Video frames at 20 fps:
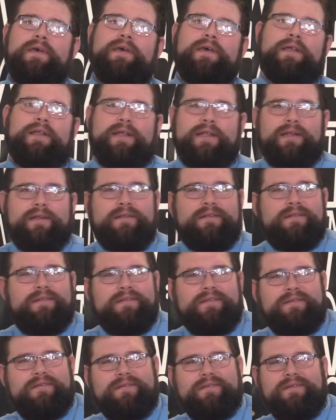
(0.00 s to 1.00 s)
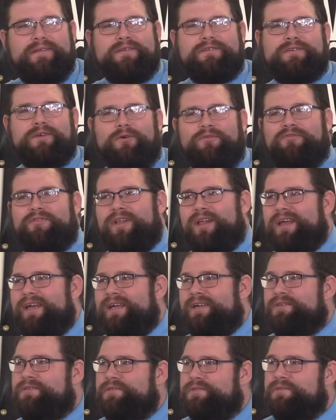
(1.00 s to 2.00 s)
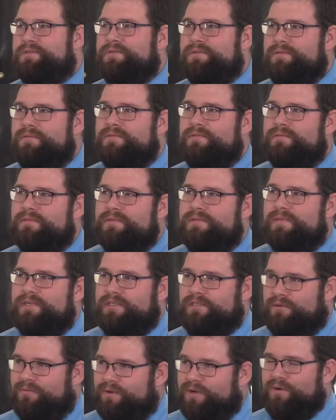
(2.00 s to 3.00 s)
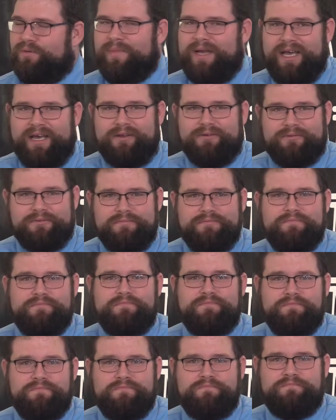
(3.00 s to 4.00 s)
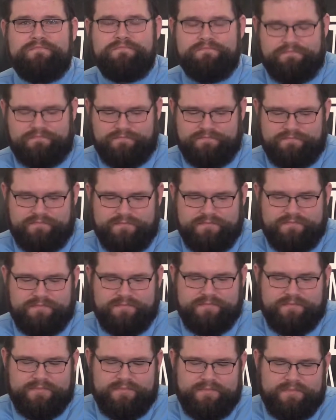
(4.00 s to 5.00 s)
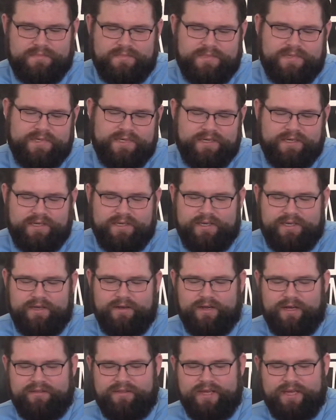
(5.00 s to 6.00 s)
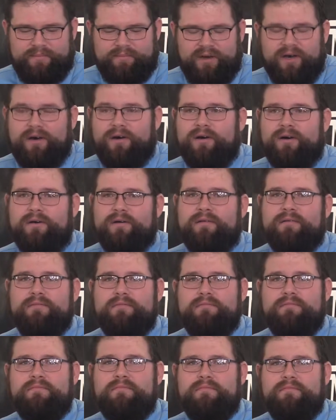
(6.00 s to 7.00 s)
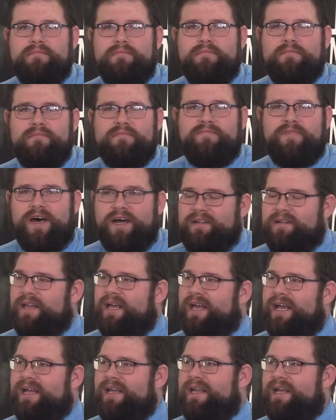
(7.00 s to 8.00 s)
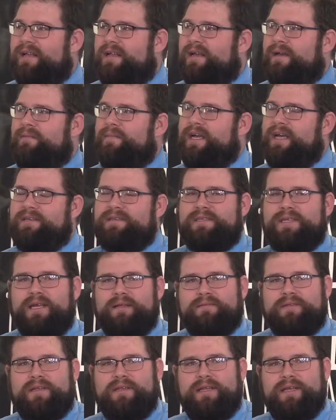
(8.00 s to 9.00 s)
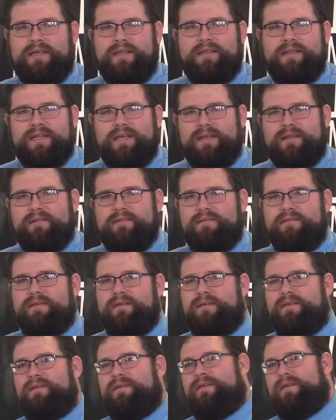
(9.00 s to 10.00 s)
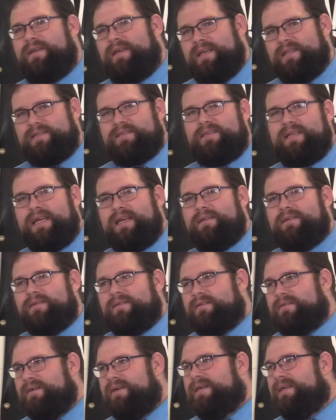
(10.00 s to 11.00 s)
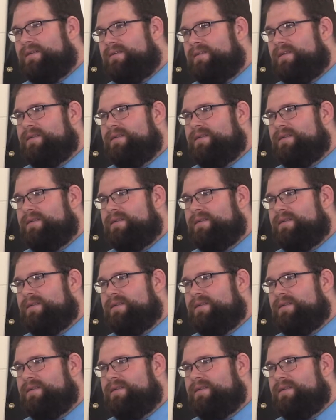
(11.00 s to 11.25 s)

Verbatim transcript: And it's so flesh. Yes. It's a real battle. Amen. I think Paul fought that. I, I, mean, that's something that, that gets down to the grit.